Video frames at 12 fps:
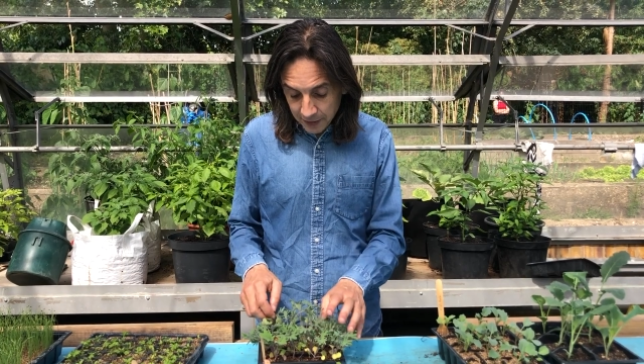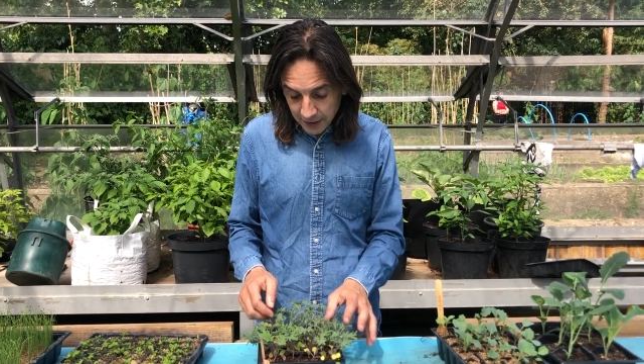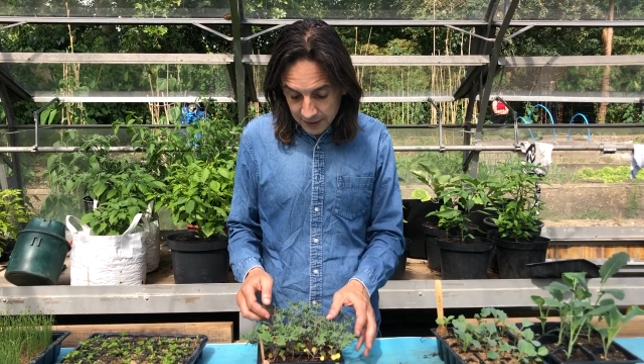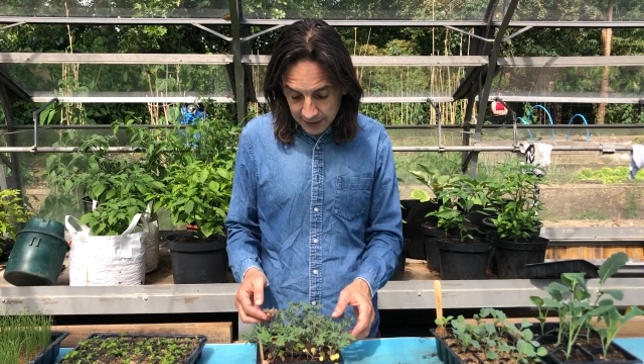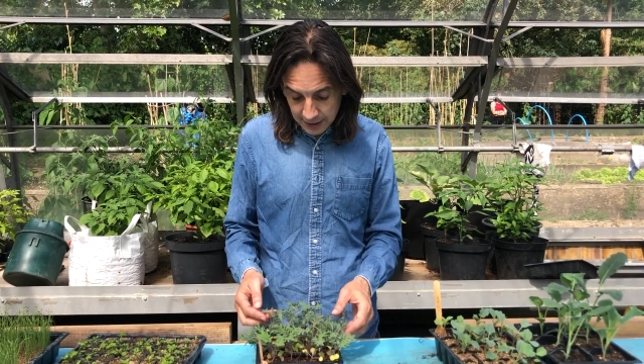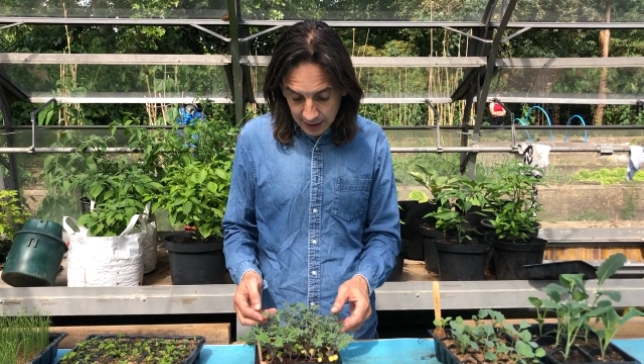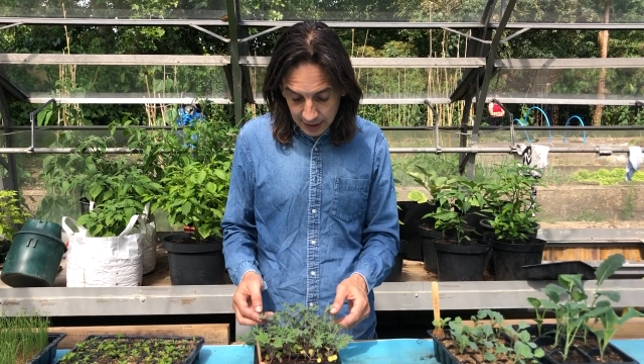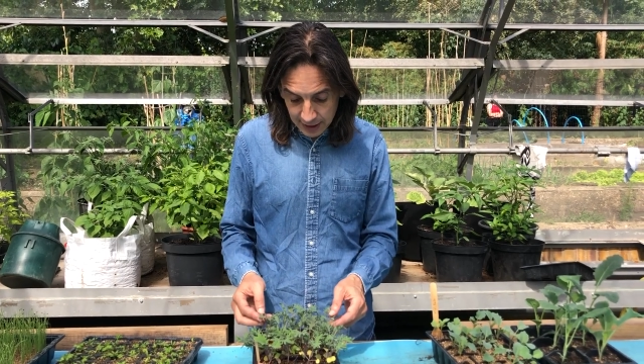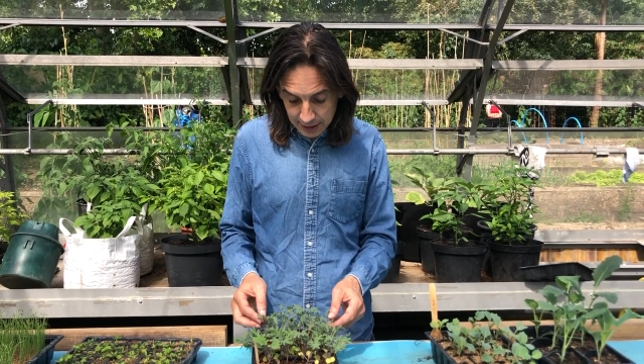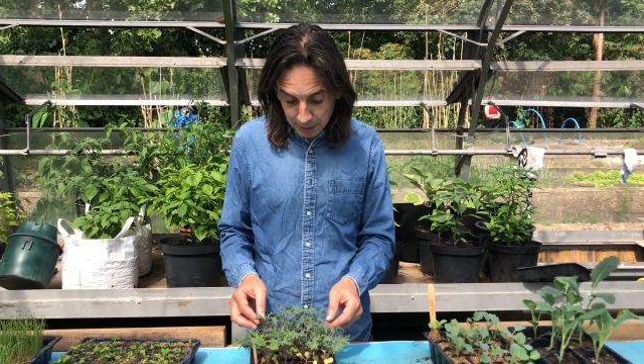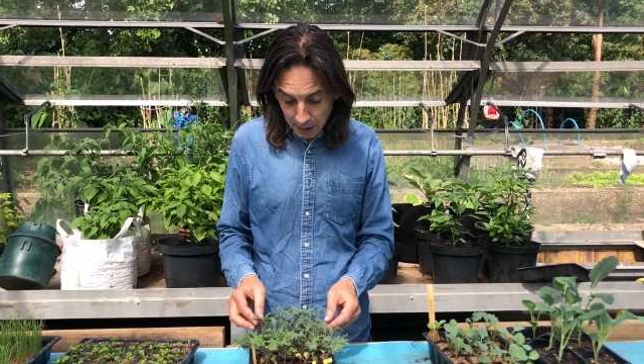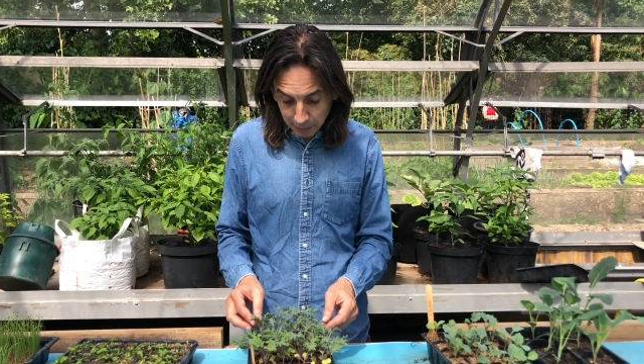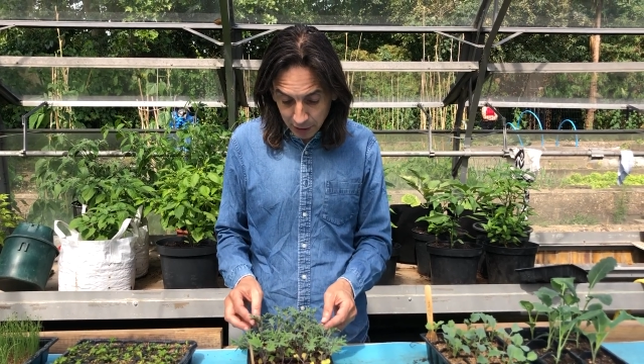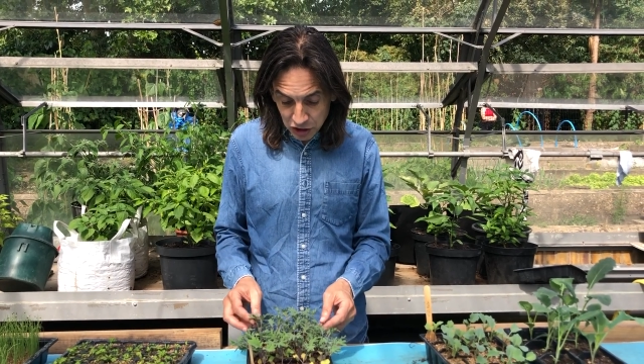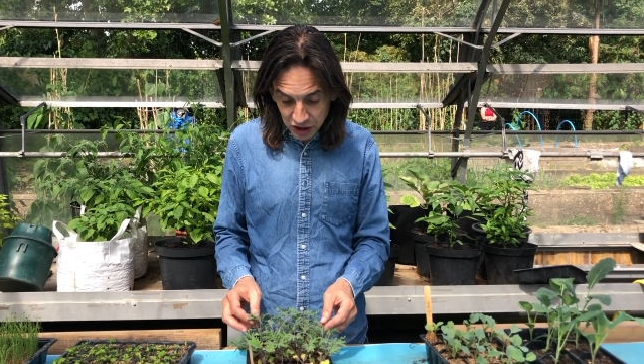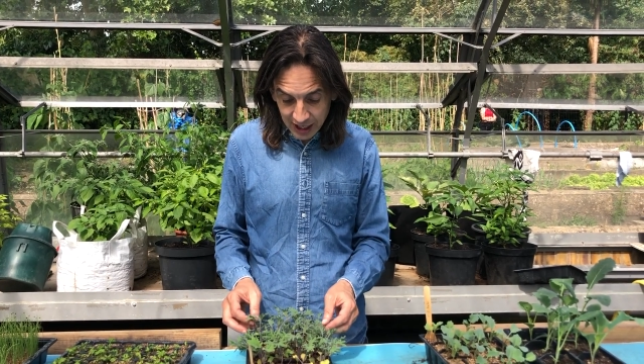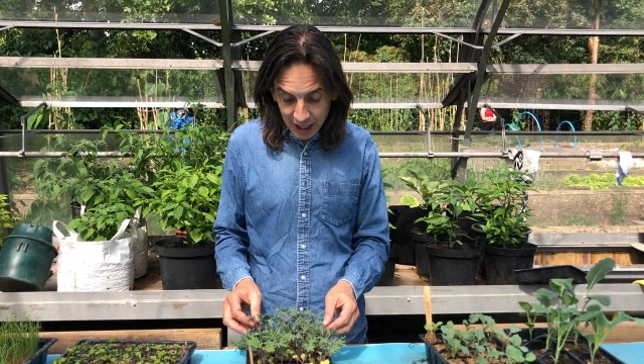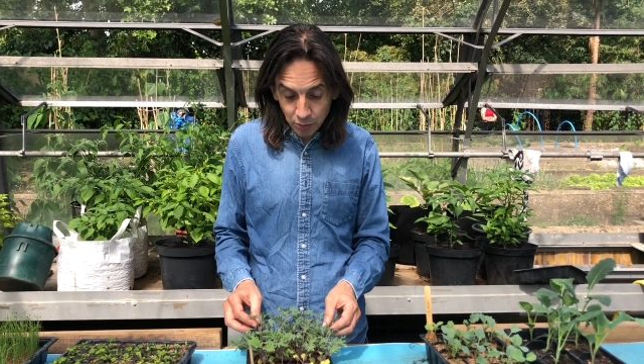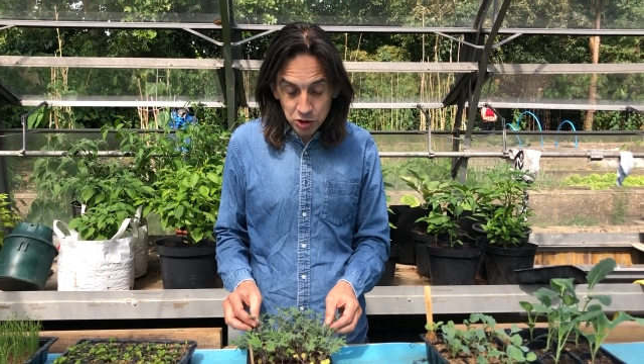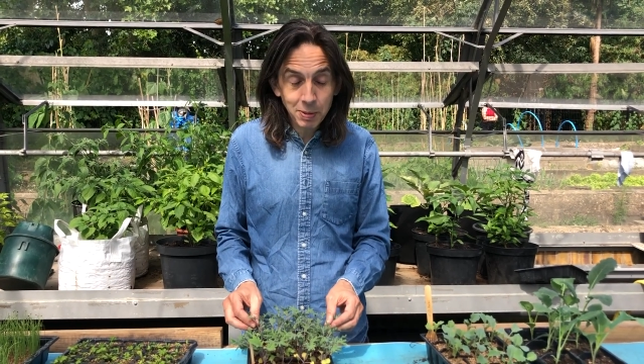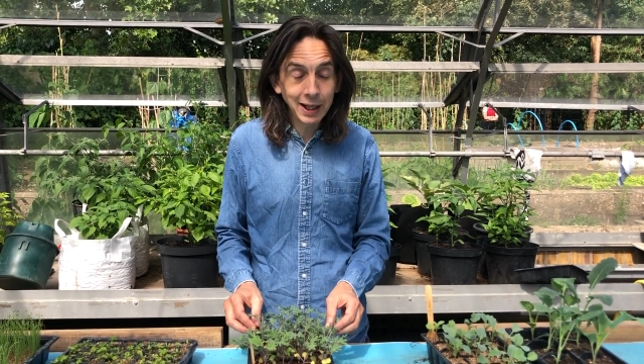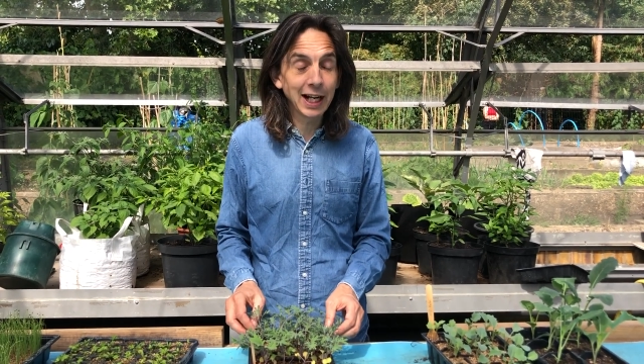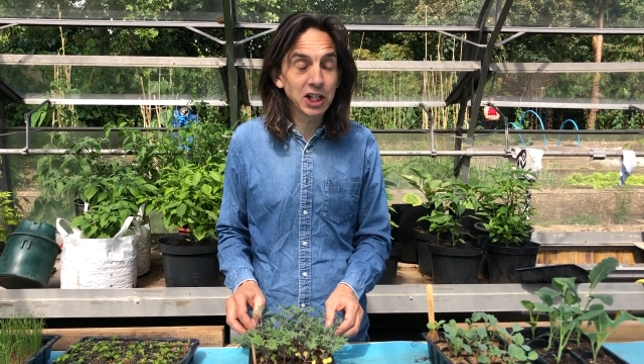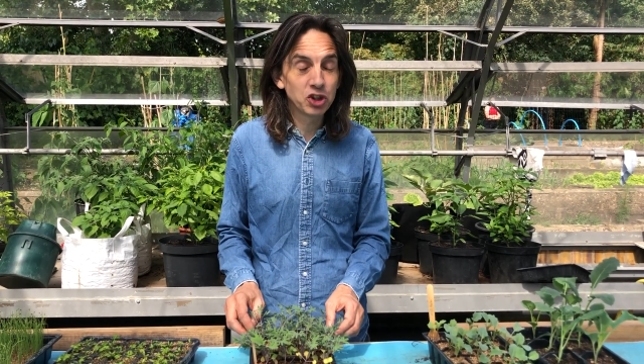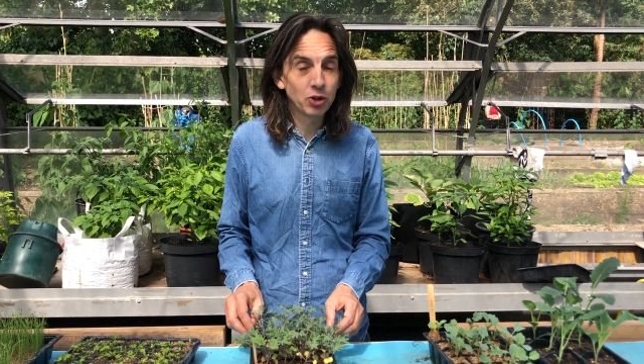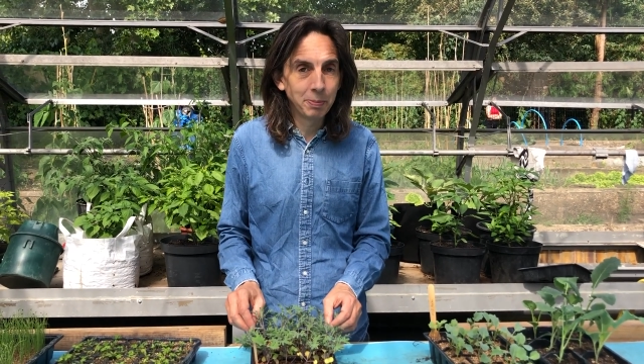This is purple Russian kale, which might actually do